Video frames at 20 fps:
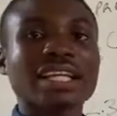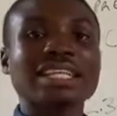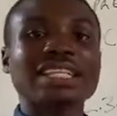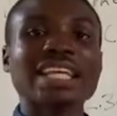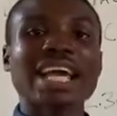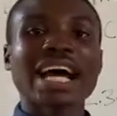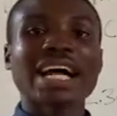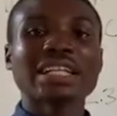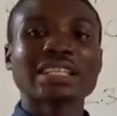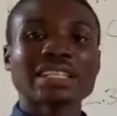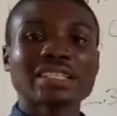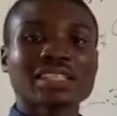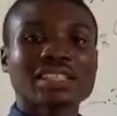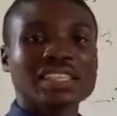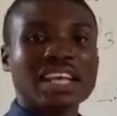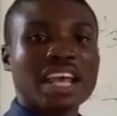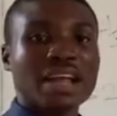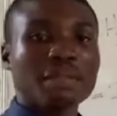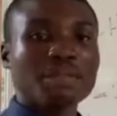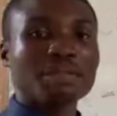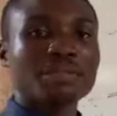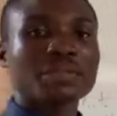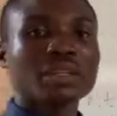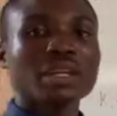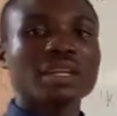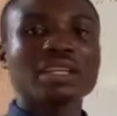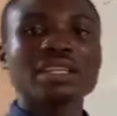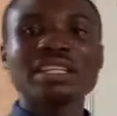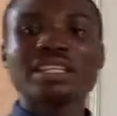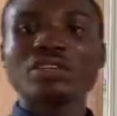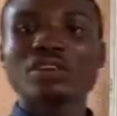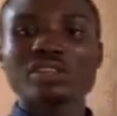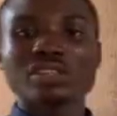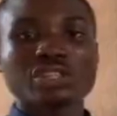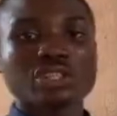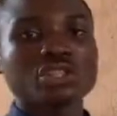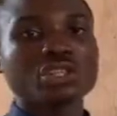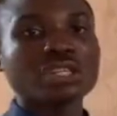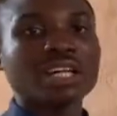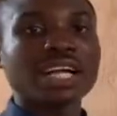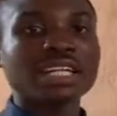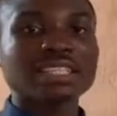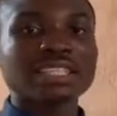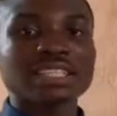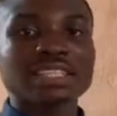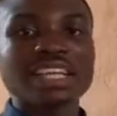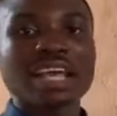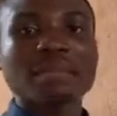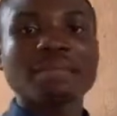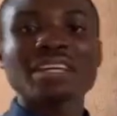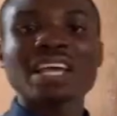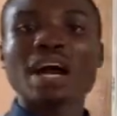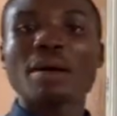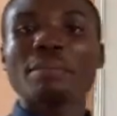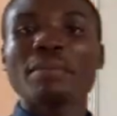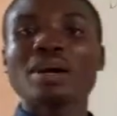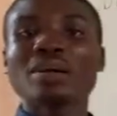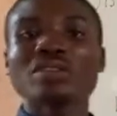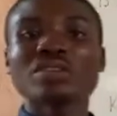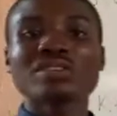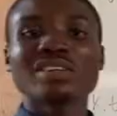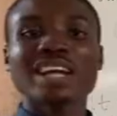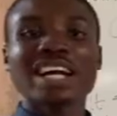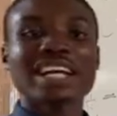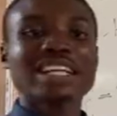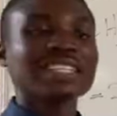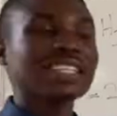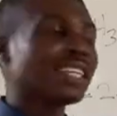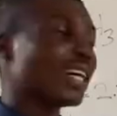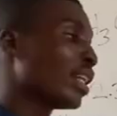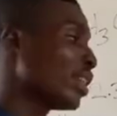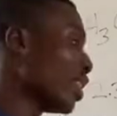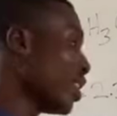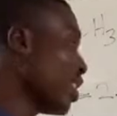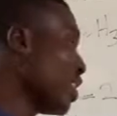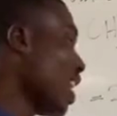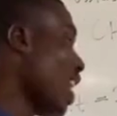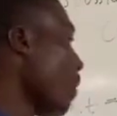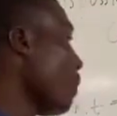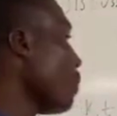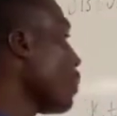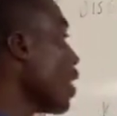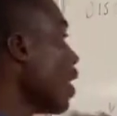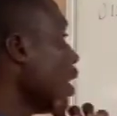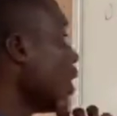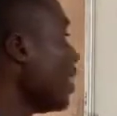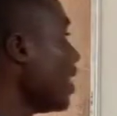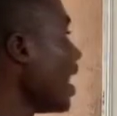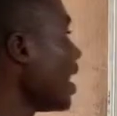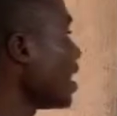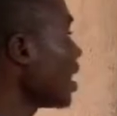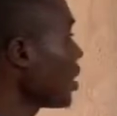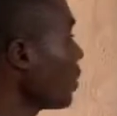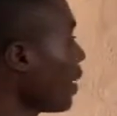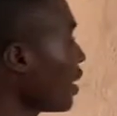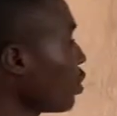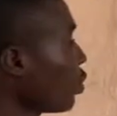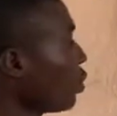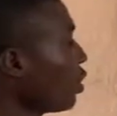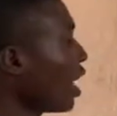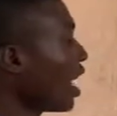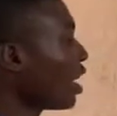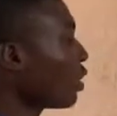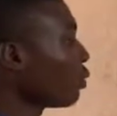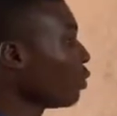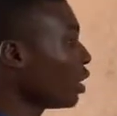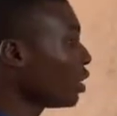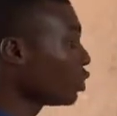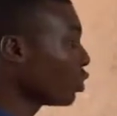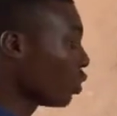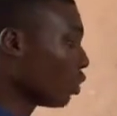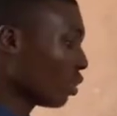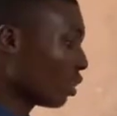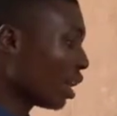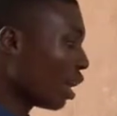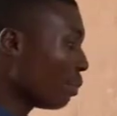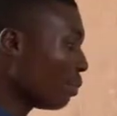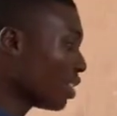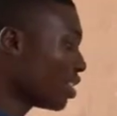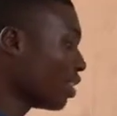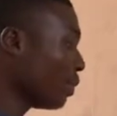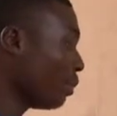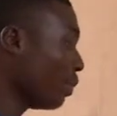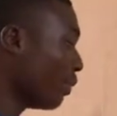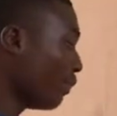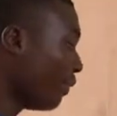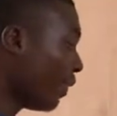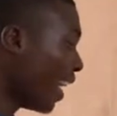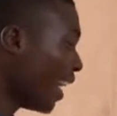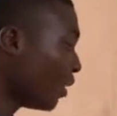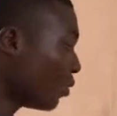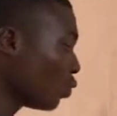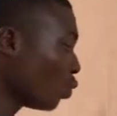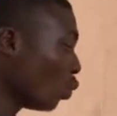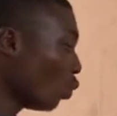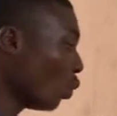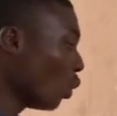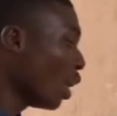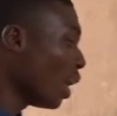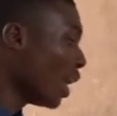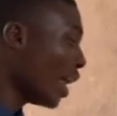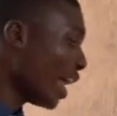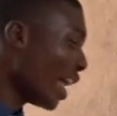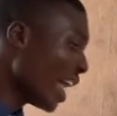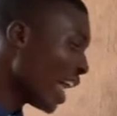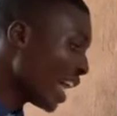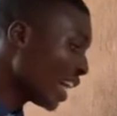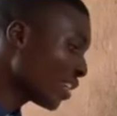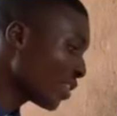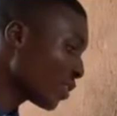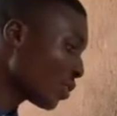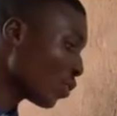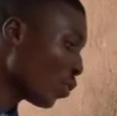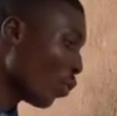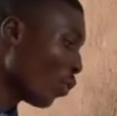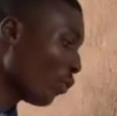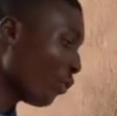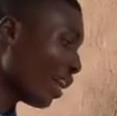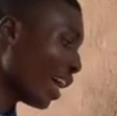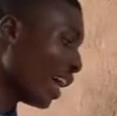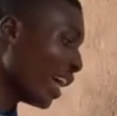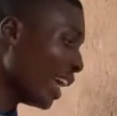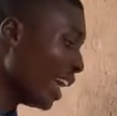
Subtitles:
they are the same, the concentration are the same, the amounts reacting are the same, then this particular equation can be simplified to X over